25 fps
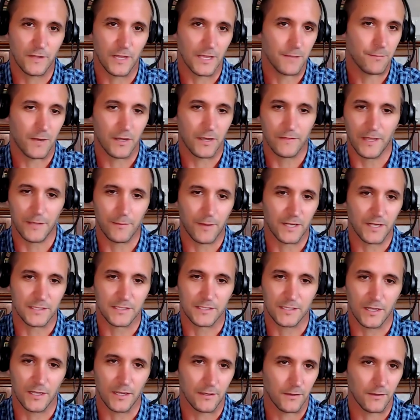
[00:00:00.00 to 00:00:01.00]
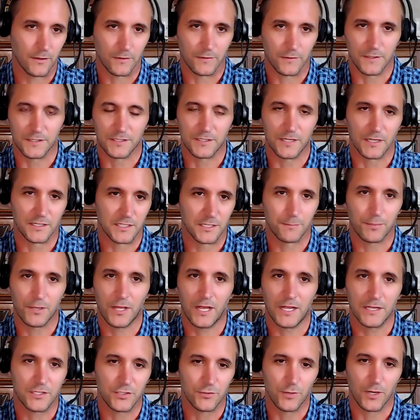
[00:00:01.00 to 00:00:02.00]
They might say, look, this doesn't
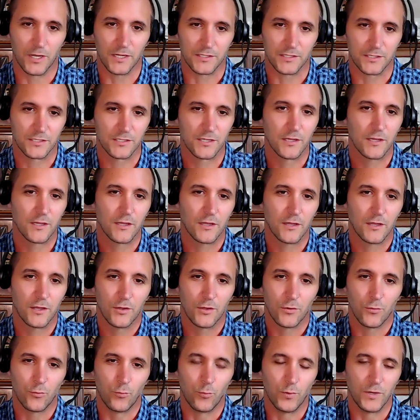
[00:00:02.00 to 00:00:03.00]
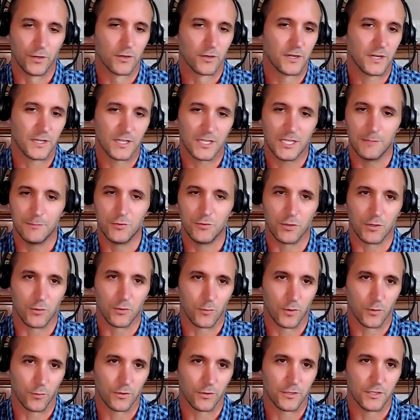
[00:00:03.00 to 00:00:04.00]
apply to us. We're going to keep doing
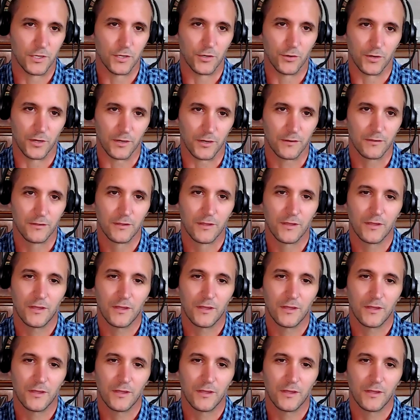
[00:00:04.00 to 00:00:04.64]
what we're doing.